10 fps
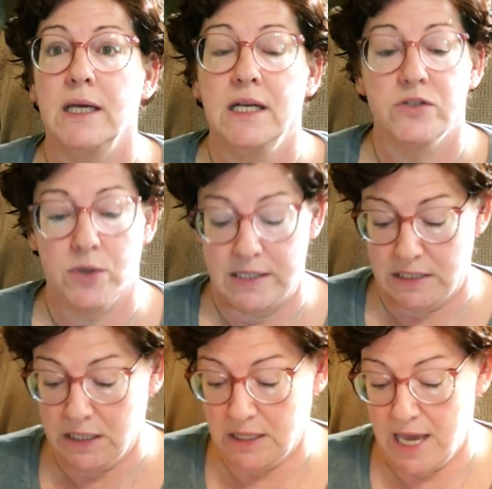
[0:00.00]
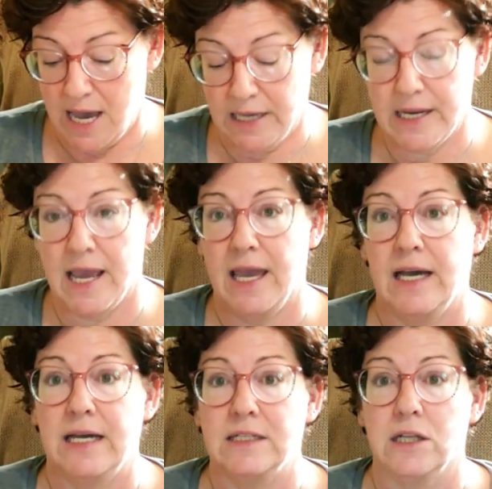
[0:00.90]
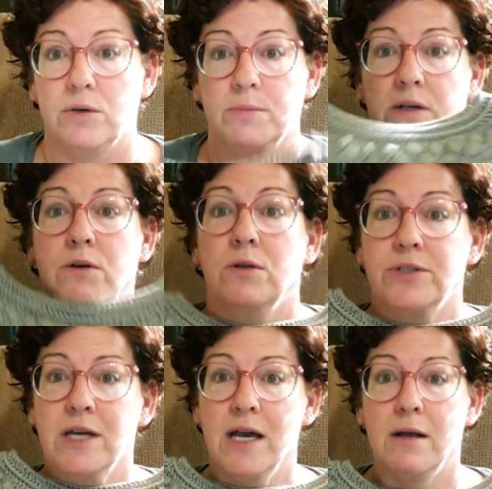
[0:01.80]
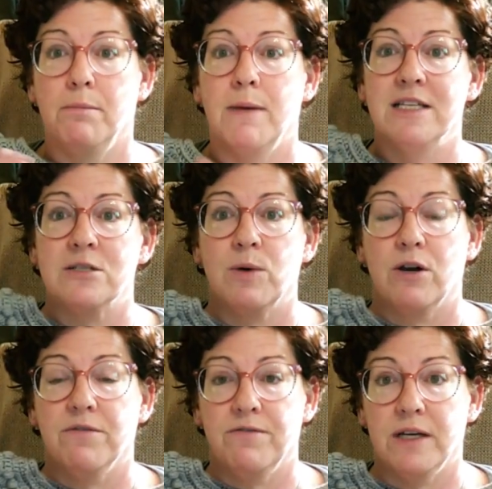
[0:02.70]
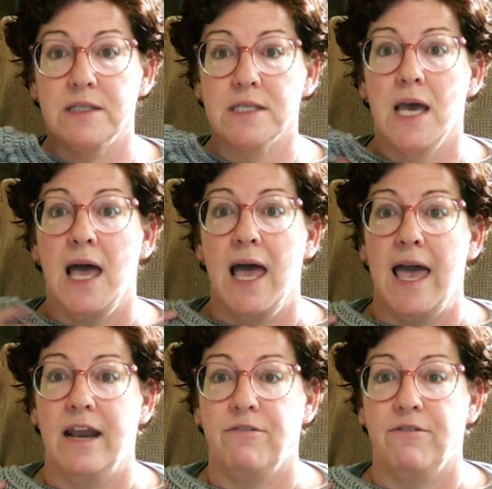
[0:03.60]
So I did that, and lo and behold, my sweater fits. And it